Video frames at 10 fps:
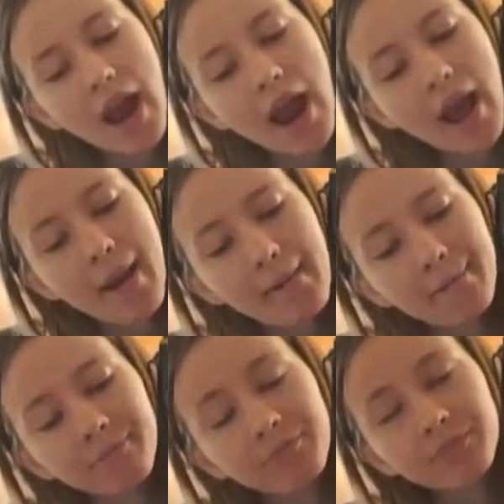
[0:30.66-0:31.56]

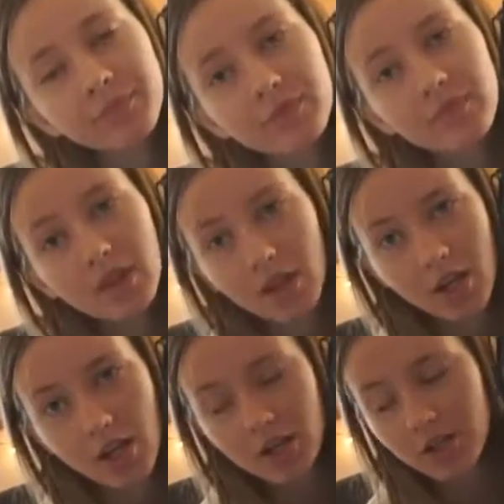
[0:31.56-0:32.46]
And
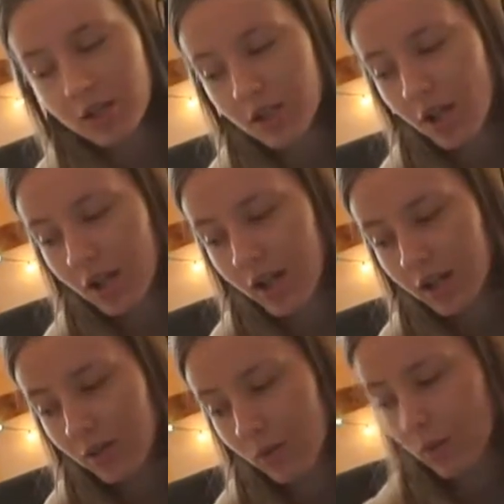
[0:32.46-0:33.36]
I just
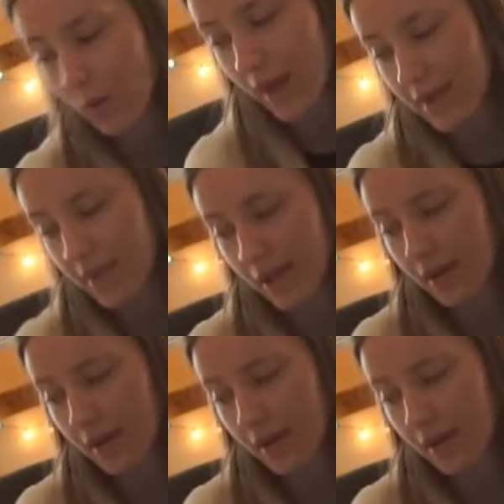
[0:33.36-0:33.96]
started with